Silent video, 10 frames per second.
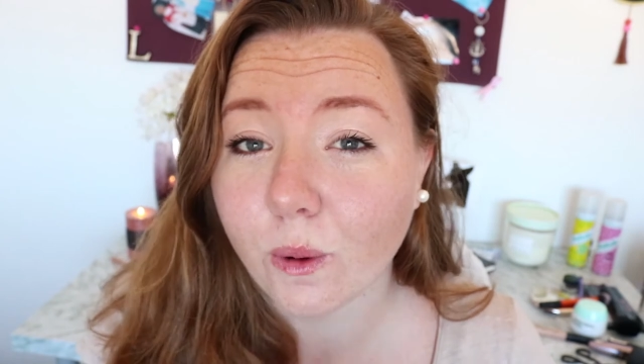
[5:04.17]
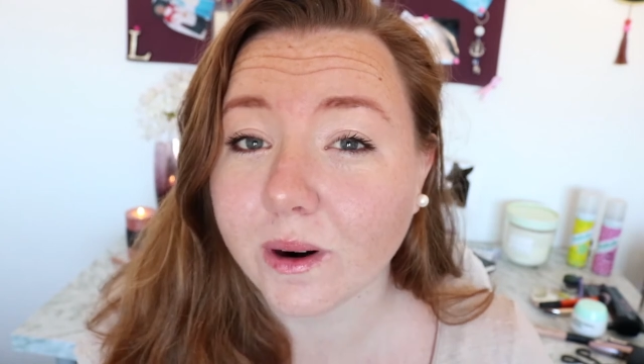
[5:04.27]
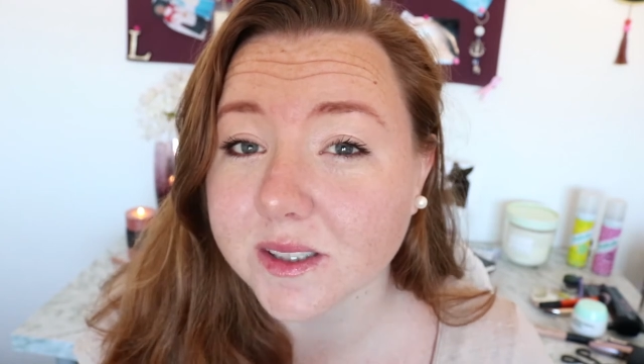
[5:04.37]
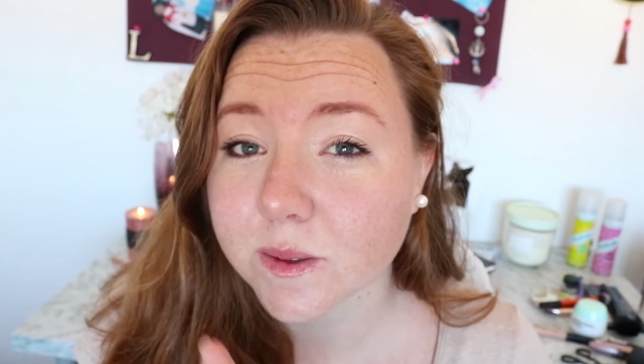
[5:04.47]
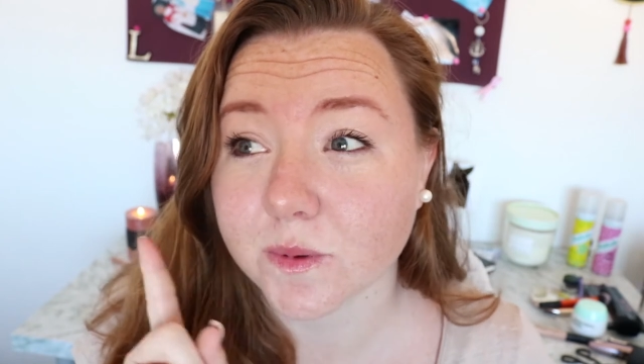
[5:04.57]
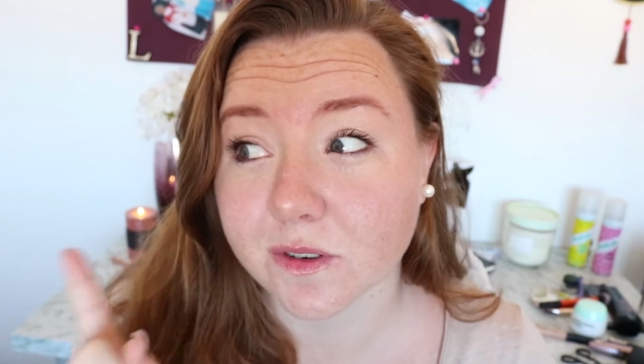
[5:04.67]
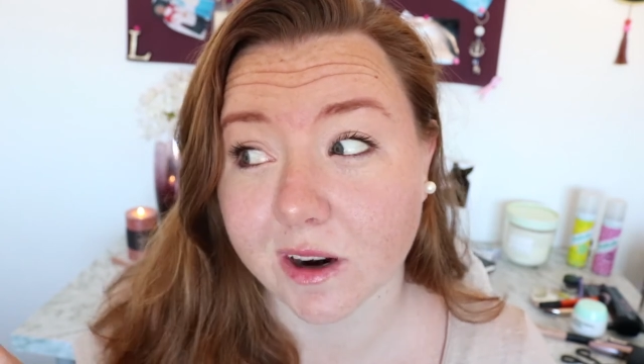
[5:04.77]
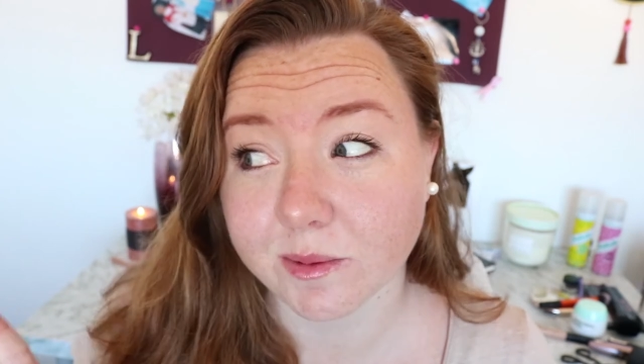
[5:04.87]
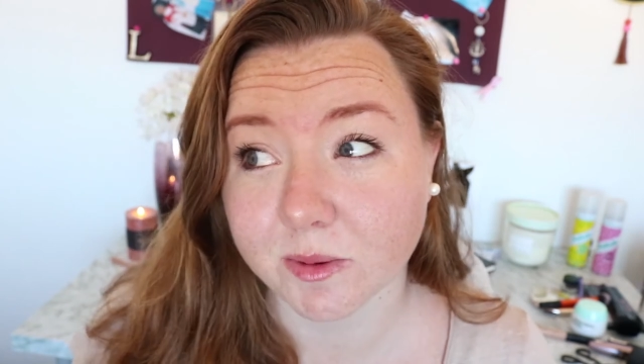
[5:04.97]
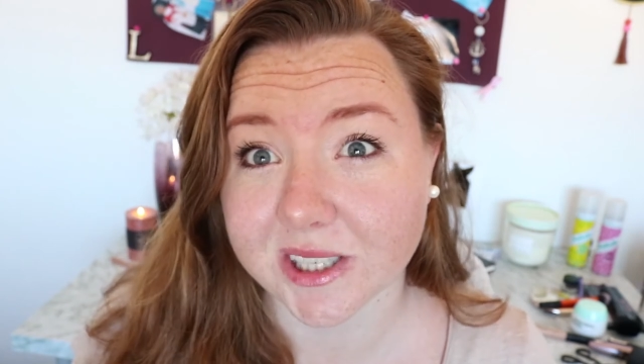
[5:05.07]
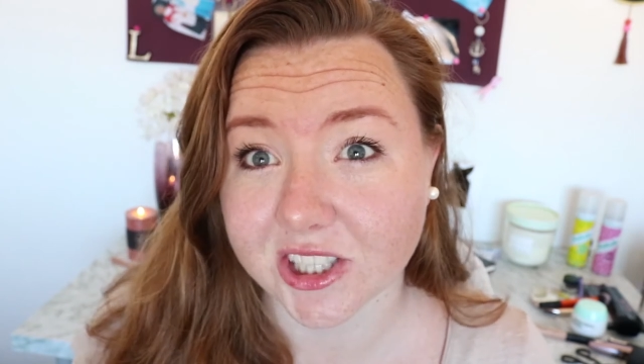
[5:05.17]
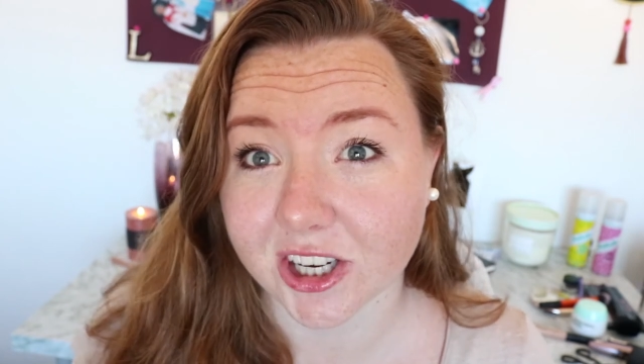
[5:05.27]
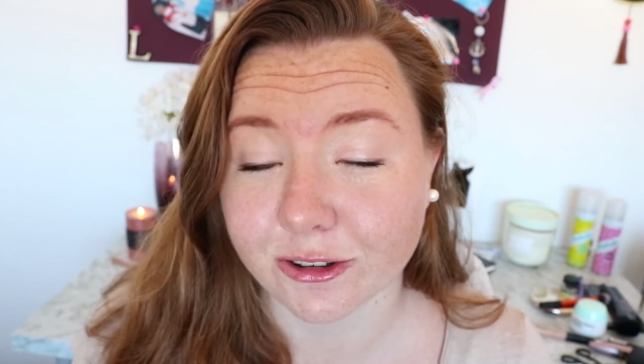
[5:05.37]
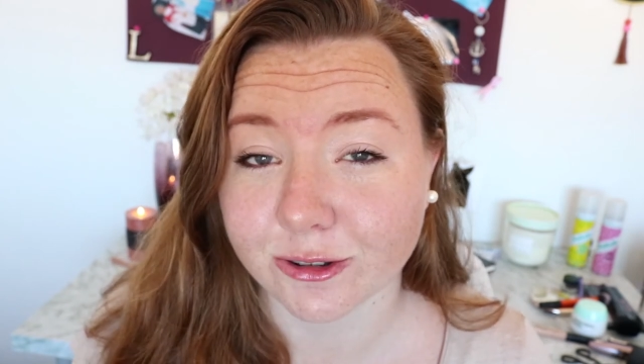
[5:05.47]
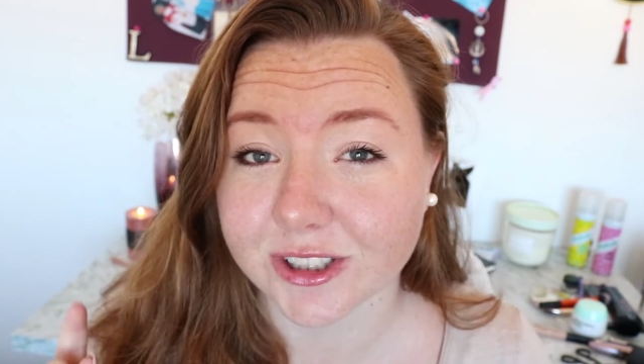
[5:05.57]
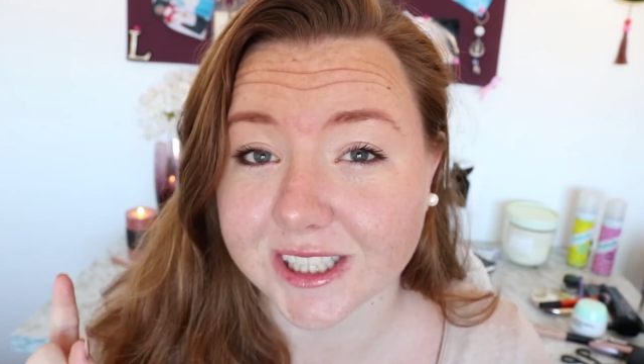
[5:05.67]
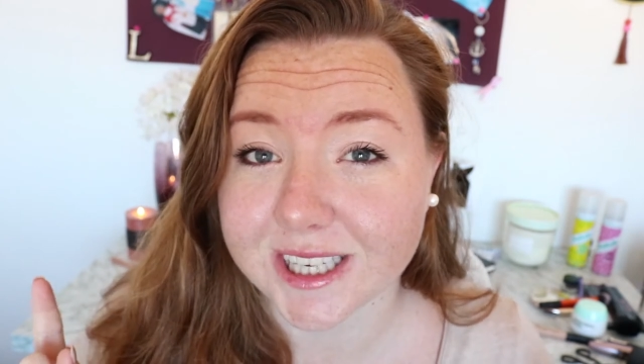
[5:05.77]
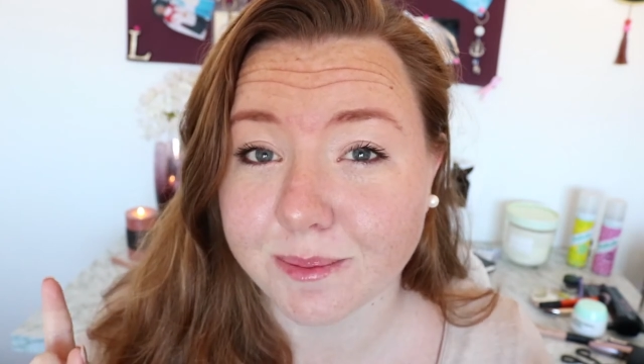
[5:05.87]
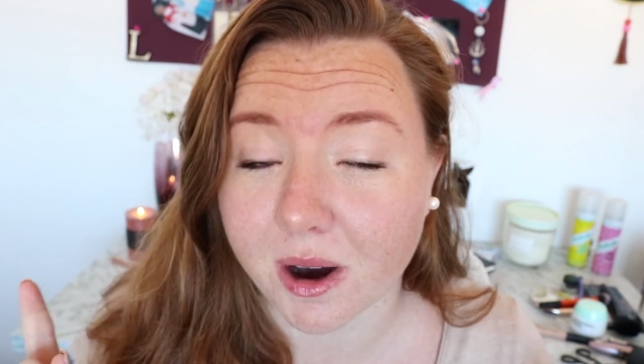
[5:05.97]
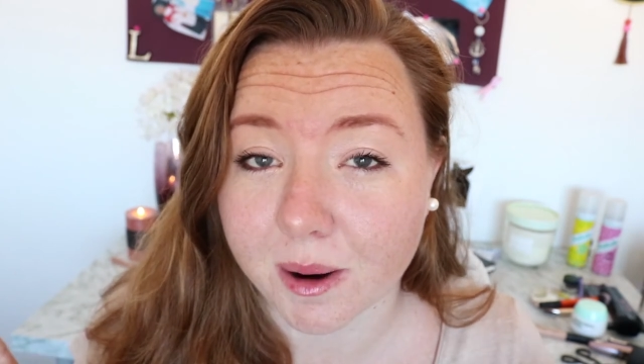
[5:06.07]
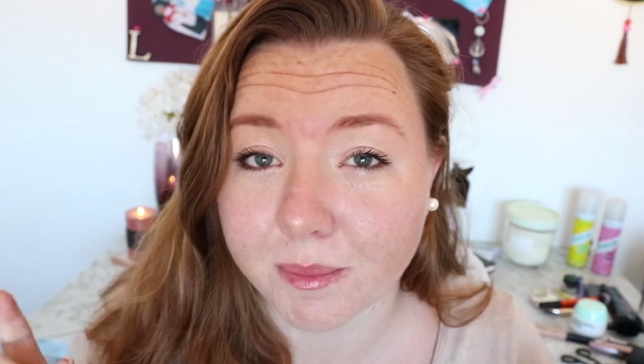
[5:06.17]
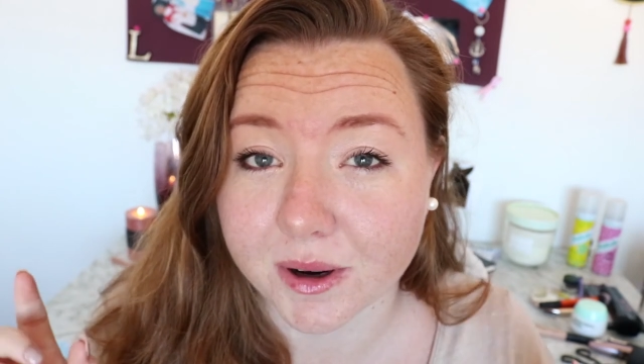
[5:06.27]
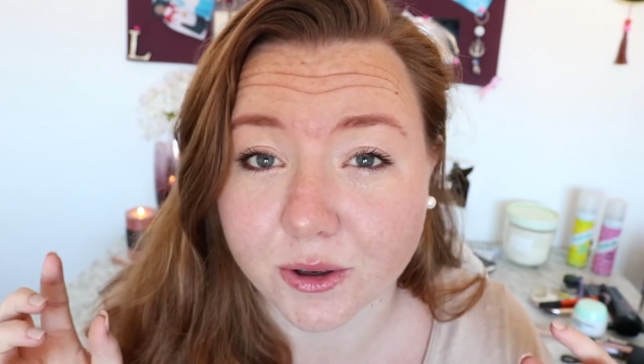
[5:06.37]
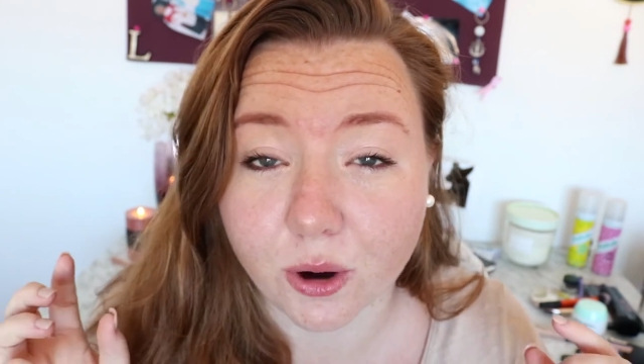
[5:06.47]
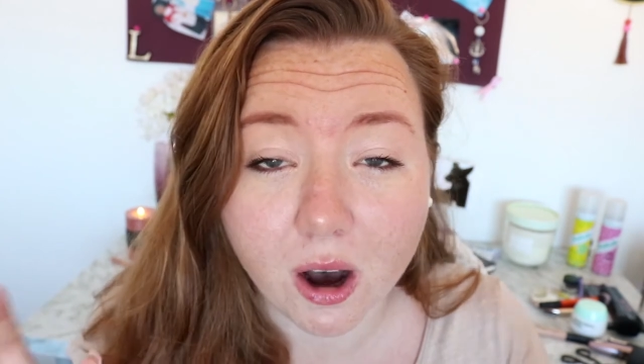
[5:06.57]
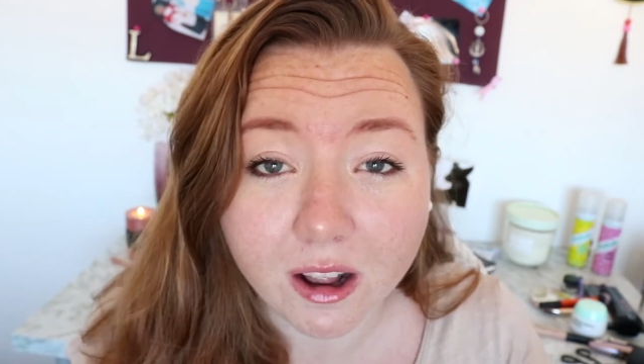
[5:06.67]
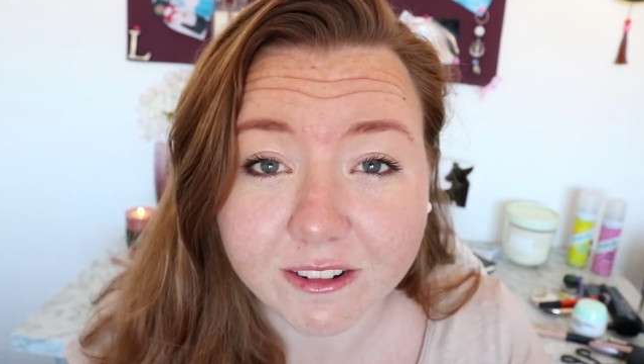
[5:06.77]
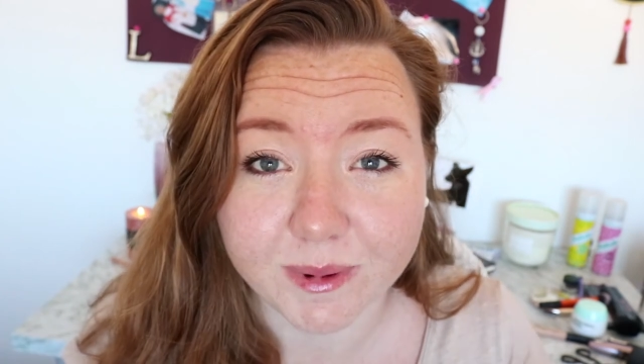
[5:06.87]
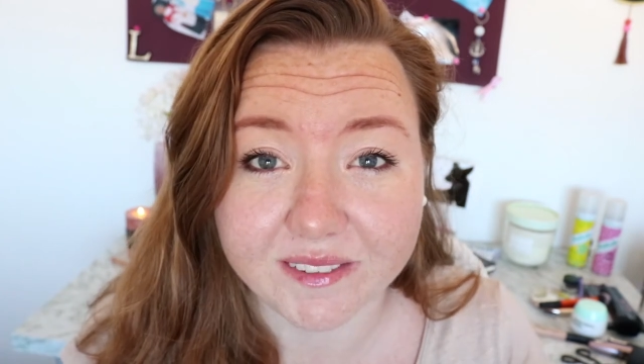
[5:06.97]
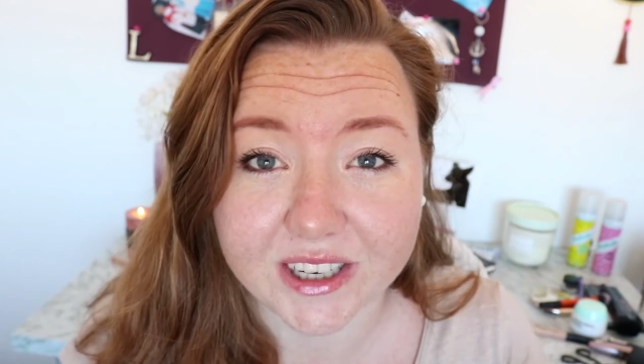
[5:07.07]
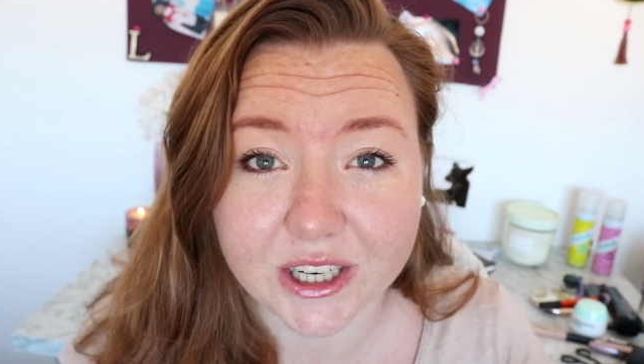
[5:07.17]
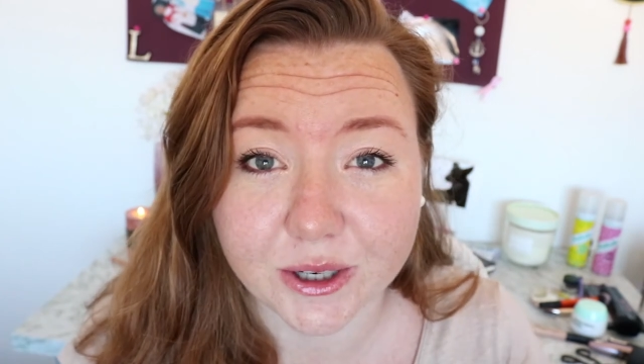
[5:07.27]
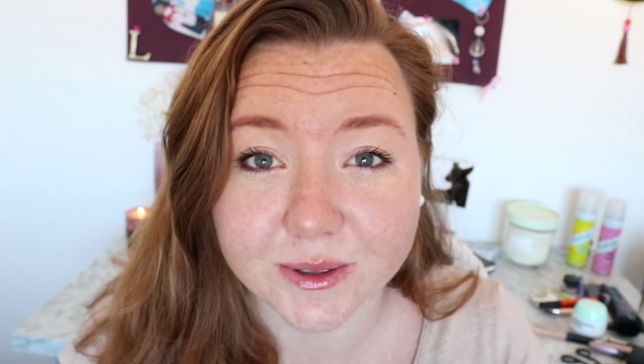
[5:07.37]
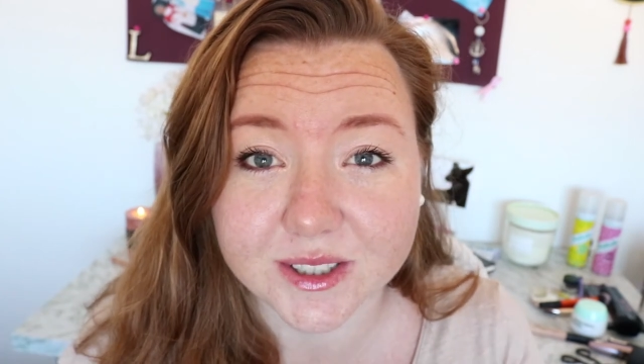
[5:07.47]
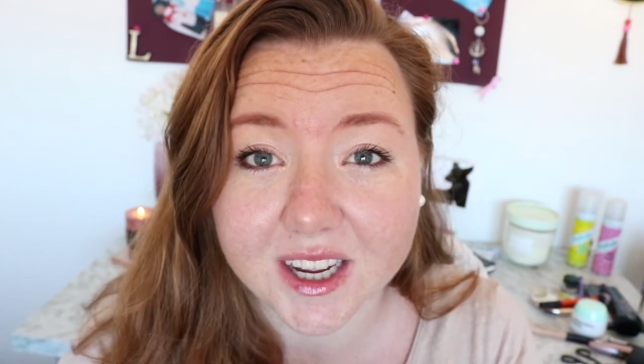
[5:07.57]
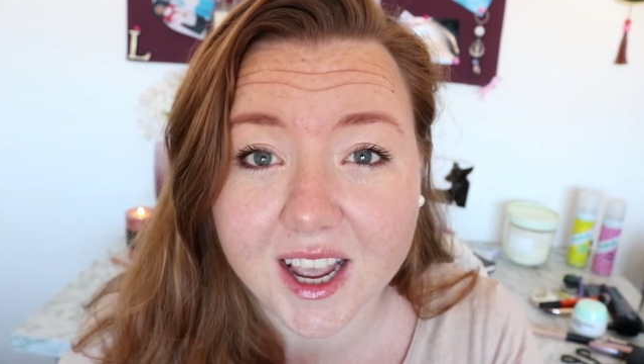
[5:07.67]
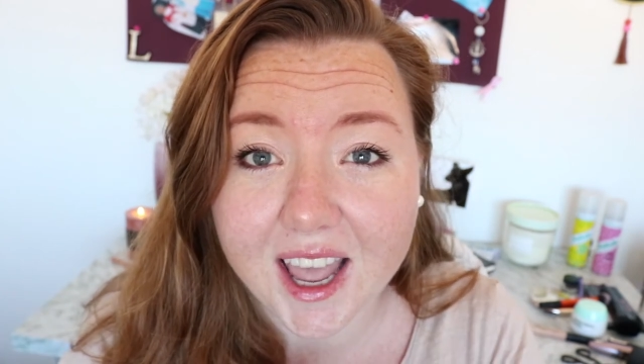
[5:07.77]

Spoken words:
or subscribe to my channel to keep up on all of my videos.